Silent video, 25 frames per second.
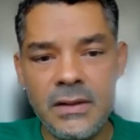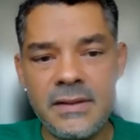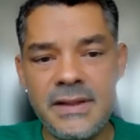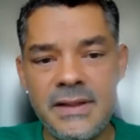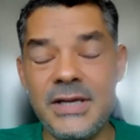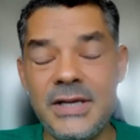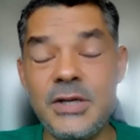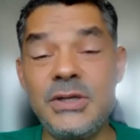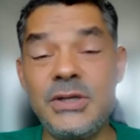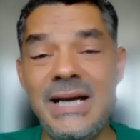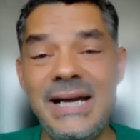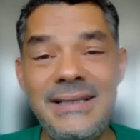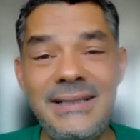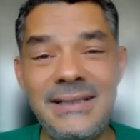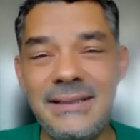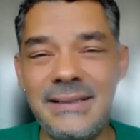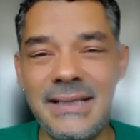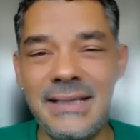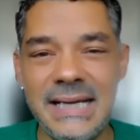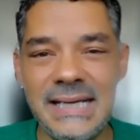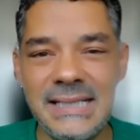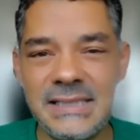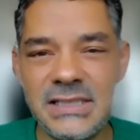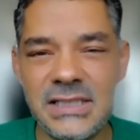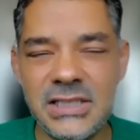The United
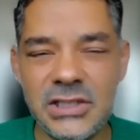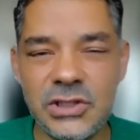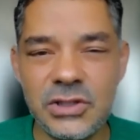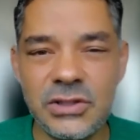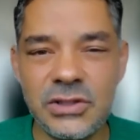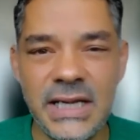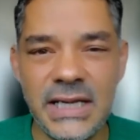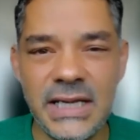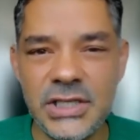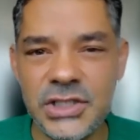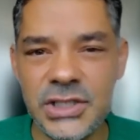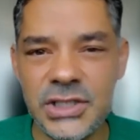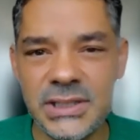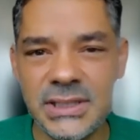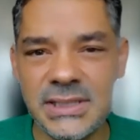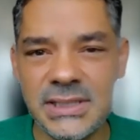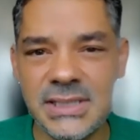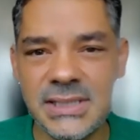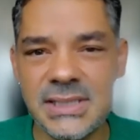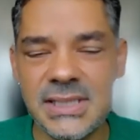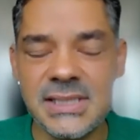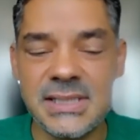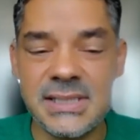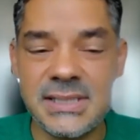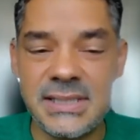
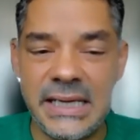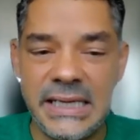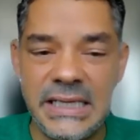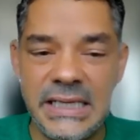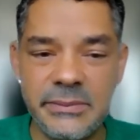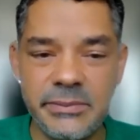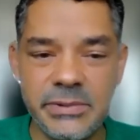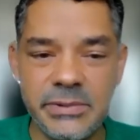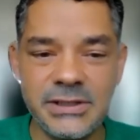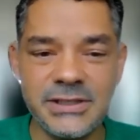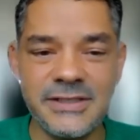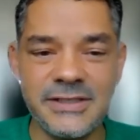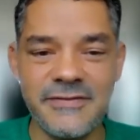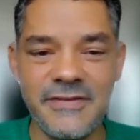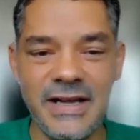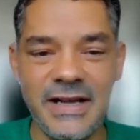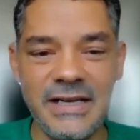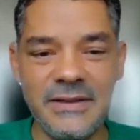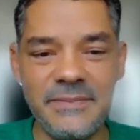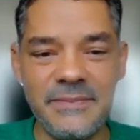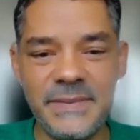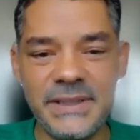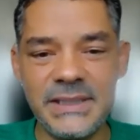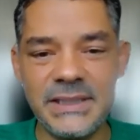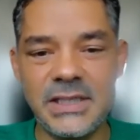Nations Sustainable
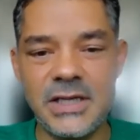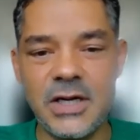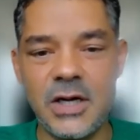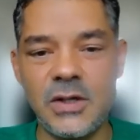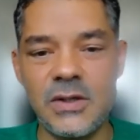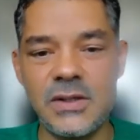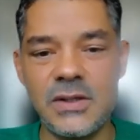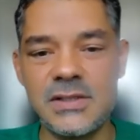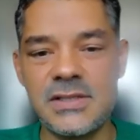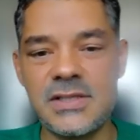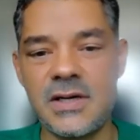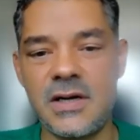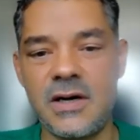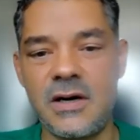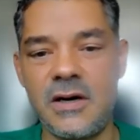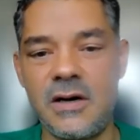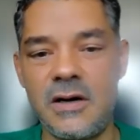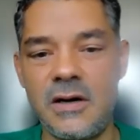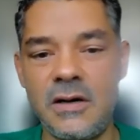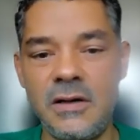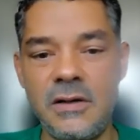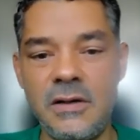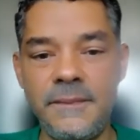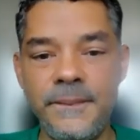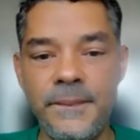Development Goals
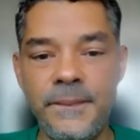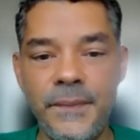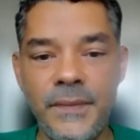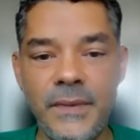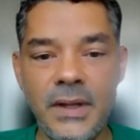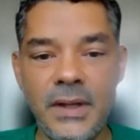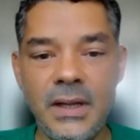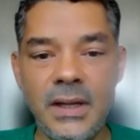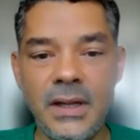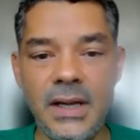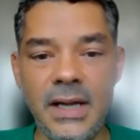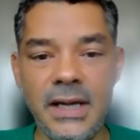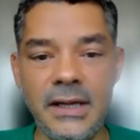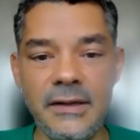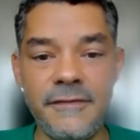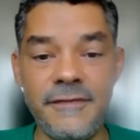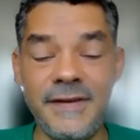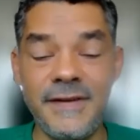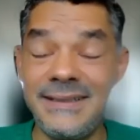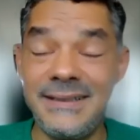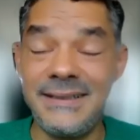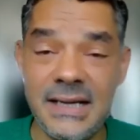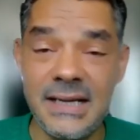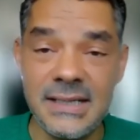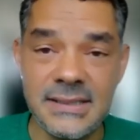are a
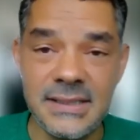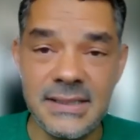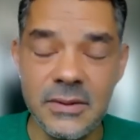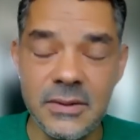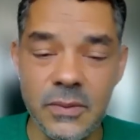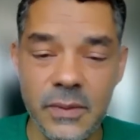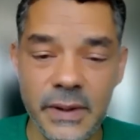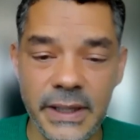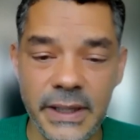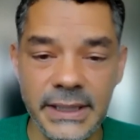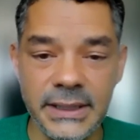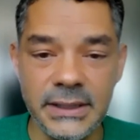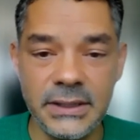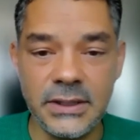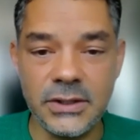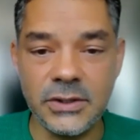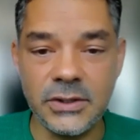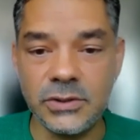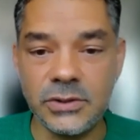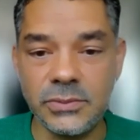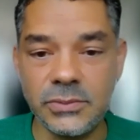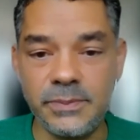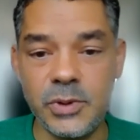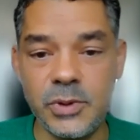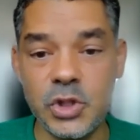fantastic way
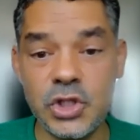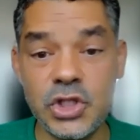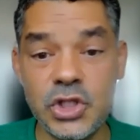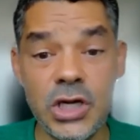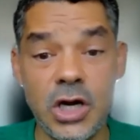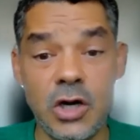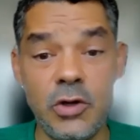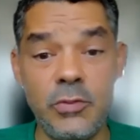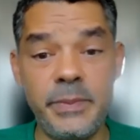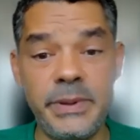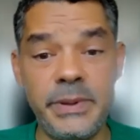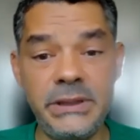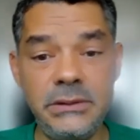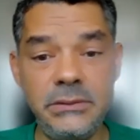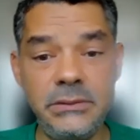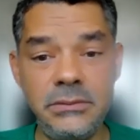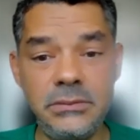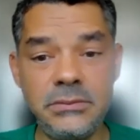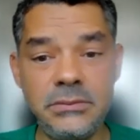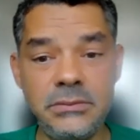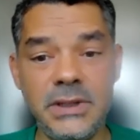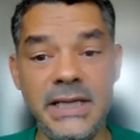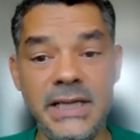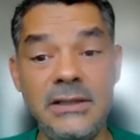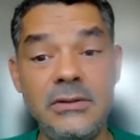to push open
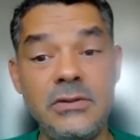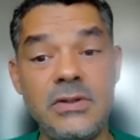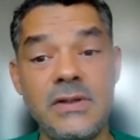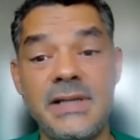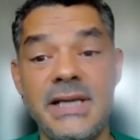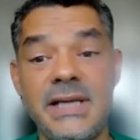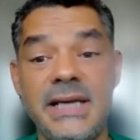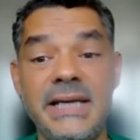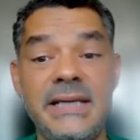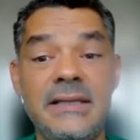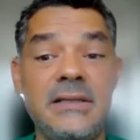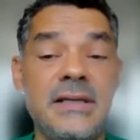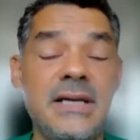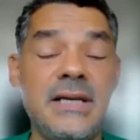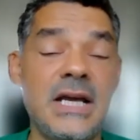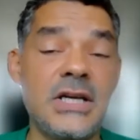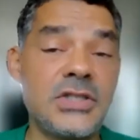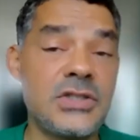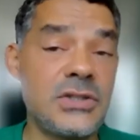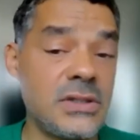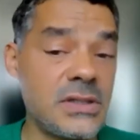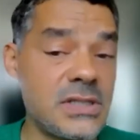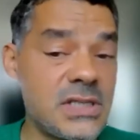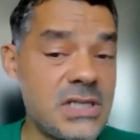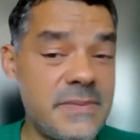into the
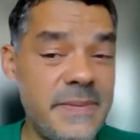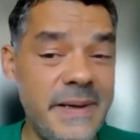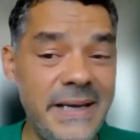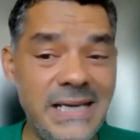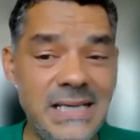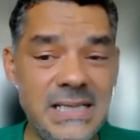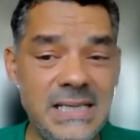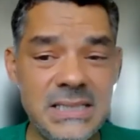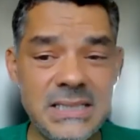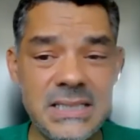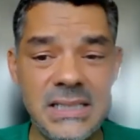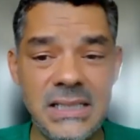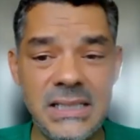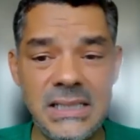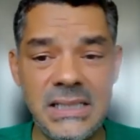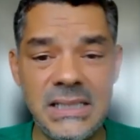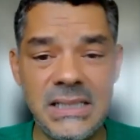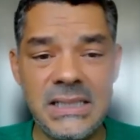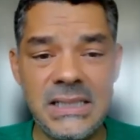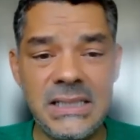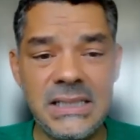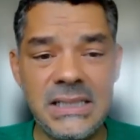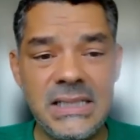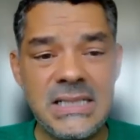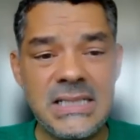international space.
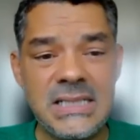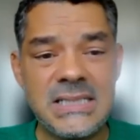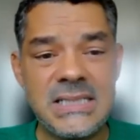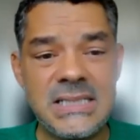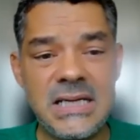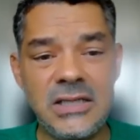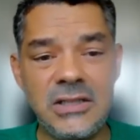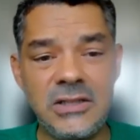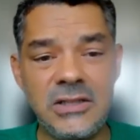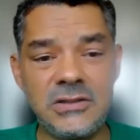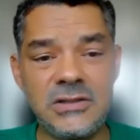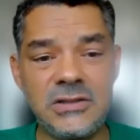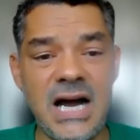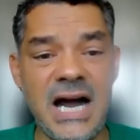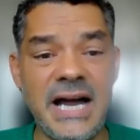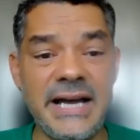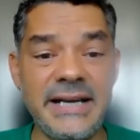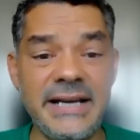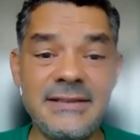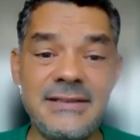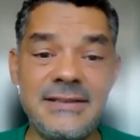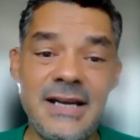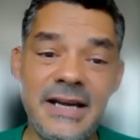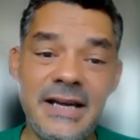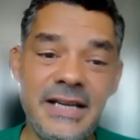So I
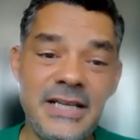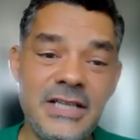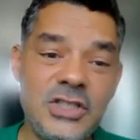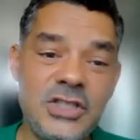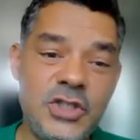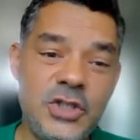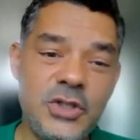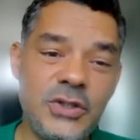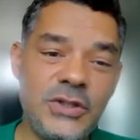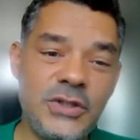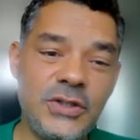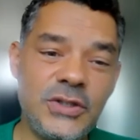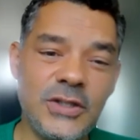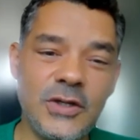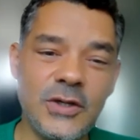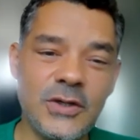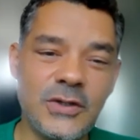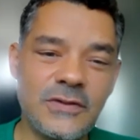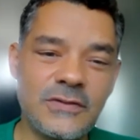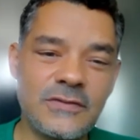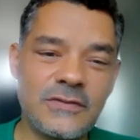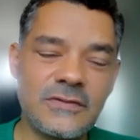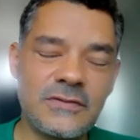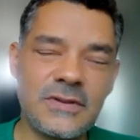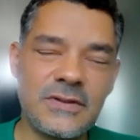encourage you to
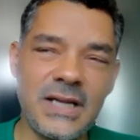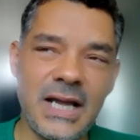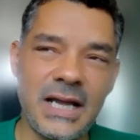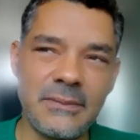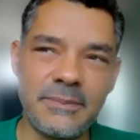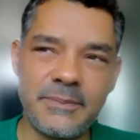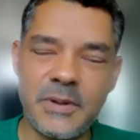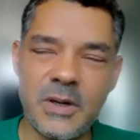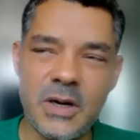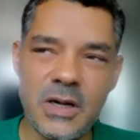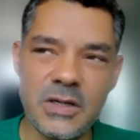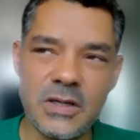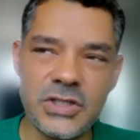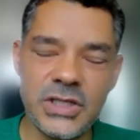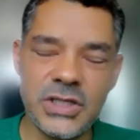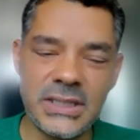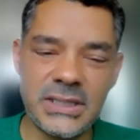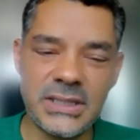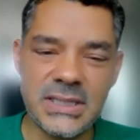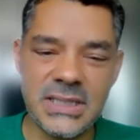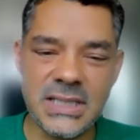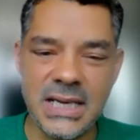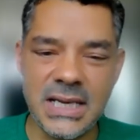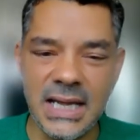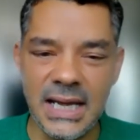look at
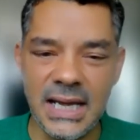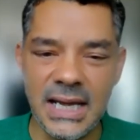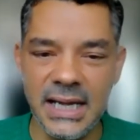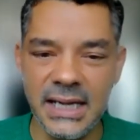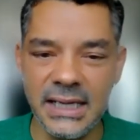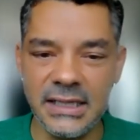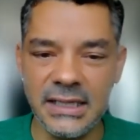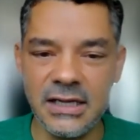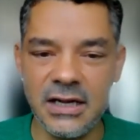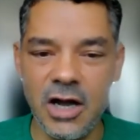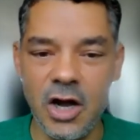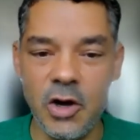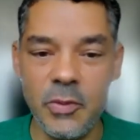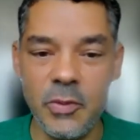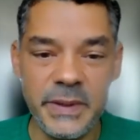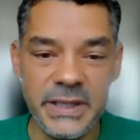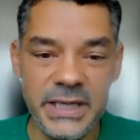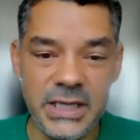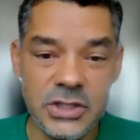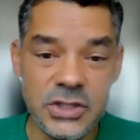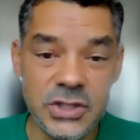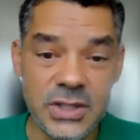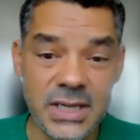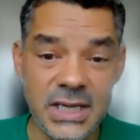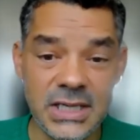projects like Open
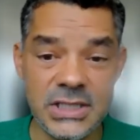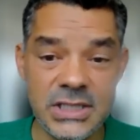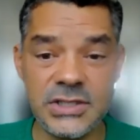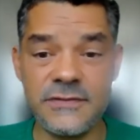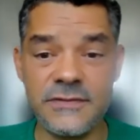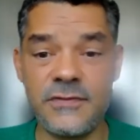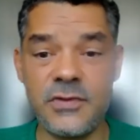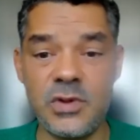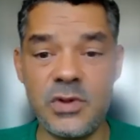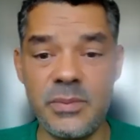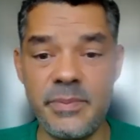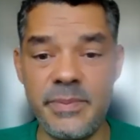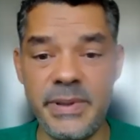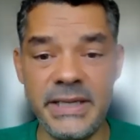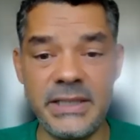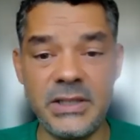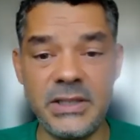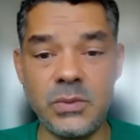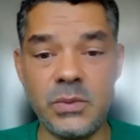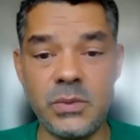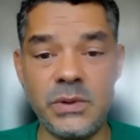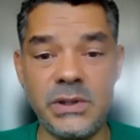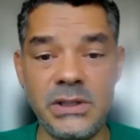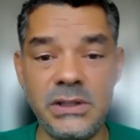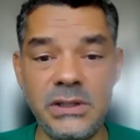Education for a Better
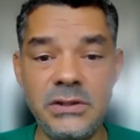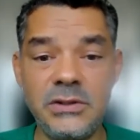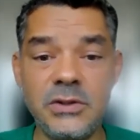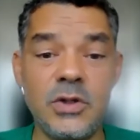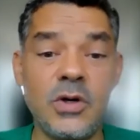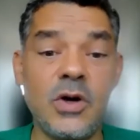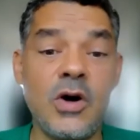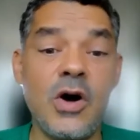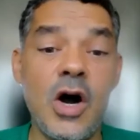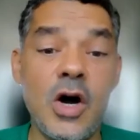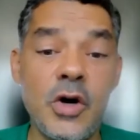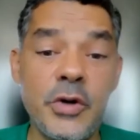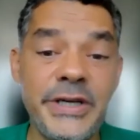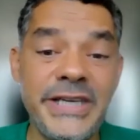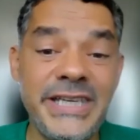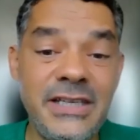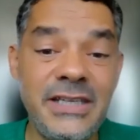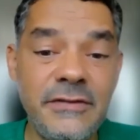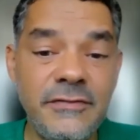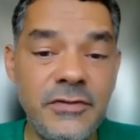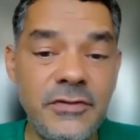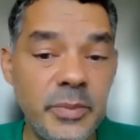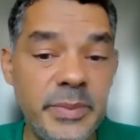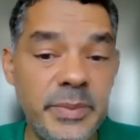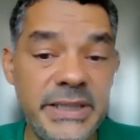World or OE
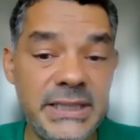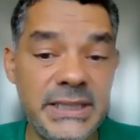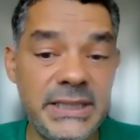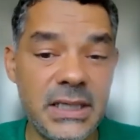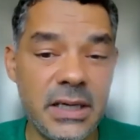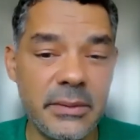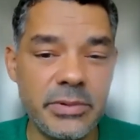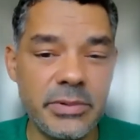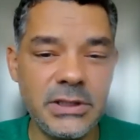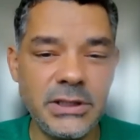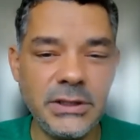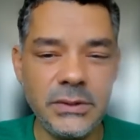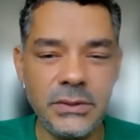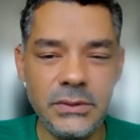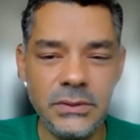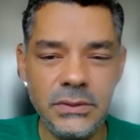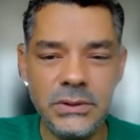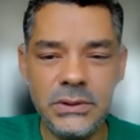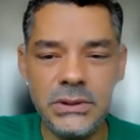for BW,